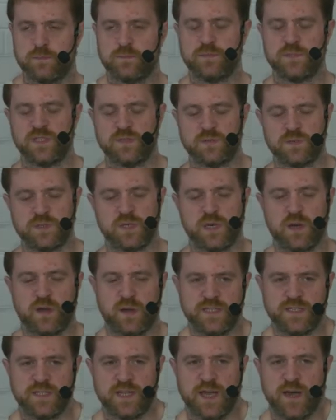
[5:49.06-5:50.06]
This was a
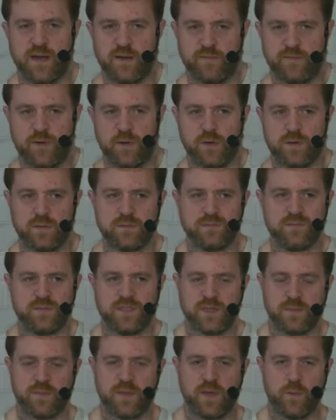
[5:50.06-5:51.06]
nice to have, not
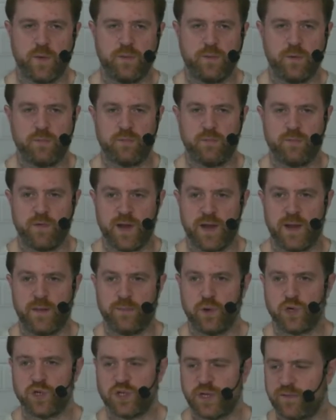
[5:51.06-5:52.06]
something we were really
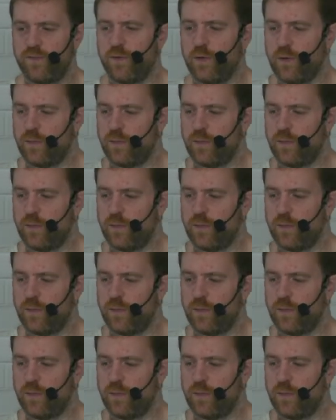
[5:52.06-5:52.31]
pushing for,